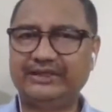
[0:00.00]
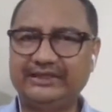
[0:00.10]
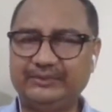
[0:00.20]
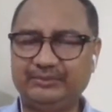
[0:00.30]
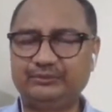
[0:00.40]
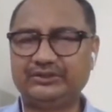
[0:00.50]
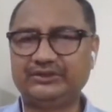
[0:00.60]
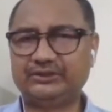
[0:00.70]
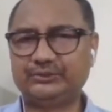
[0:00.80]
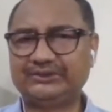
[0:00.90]
NEP
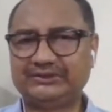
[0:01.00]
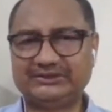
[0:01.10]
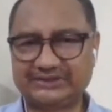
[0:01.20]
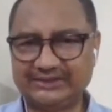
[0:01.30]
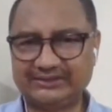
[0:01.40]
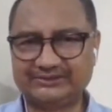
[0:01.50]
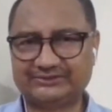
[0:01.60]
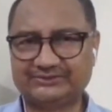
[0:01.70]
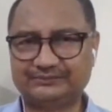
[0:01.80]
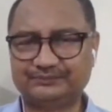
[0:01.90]
2020 desires.